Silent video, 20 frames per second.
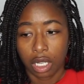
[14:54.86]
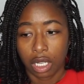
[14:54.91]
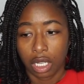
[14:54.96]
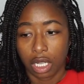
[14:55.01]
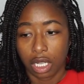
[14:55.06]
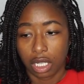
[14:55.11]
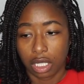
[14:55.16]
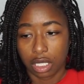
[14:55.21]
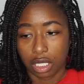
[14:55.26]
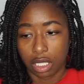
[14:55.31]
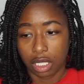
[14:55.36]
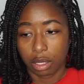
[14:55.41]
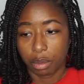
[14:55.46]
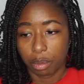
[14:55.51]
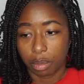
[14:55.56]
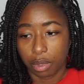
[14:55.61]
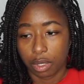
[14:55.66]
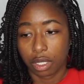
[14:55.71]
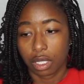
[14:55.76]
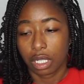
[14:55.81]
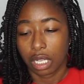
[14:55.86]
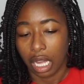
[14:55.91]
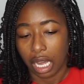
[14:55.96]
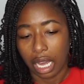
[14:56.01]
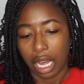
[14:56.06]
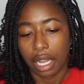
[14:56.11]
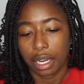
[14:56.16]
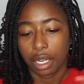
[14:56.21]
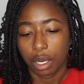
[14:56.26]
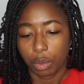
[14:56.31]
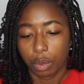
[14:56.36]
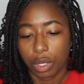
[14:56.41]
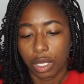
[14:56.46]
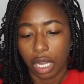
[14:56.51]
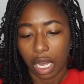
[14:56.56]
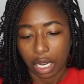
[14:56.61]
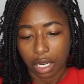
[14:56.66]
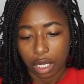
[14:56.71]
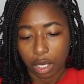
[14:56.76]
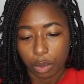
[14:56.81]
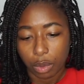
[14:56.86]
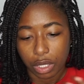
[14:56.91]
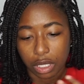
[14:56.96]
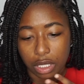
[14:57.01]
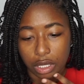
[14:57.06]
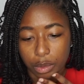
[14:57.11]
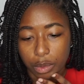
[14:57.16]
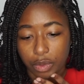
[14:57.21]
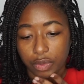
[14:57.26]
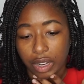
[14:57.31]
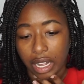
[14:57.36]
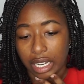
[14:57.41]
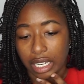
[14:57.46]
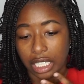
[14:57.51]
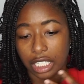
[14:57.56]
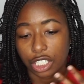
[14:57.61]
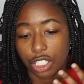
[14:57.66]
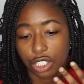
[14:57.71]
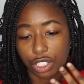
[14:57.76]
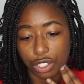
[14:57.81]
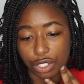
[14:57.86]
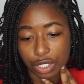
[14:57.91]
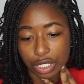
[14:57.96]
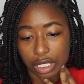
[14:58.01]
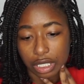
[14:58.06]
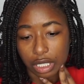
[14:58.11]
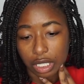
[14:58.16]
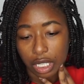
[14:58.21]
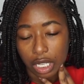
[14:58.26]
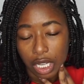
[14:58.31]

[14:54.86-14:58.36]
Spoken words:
exemplify, I know we exemplify that strength,